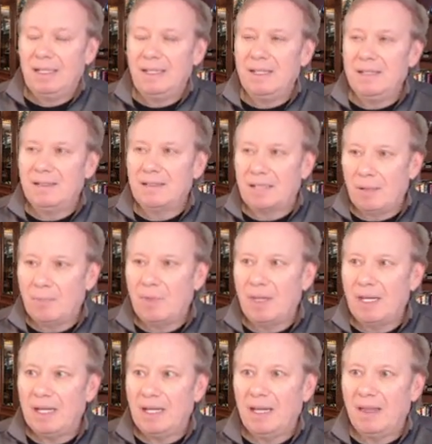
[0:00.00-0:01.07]
is
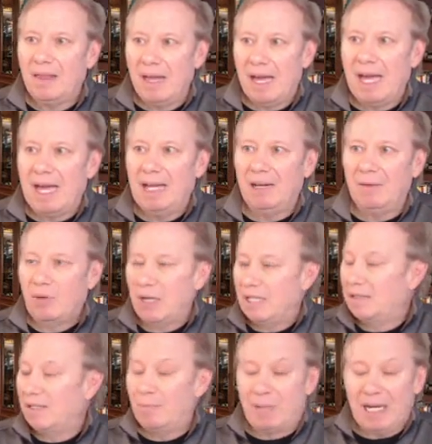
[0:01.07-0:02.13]
something that
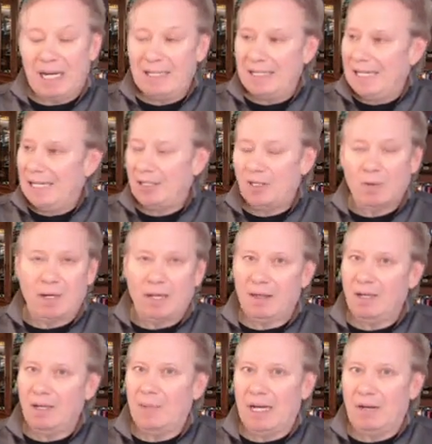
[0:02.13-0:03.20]
President Biden can't do
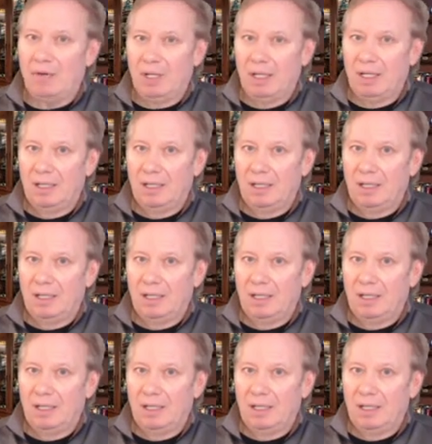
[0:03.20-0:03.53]
anything about.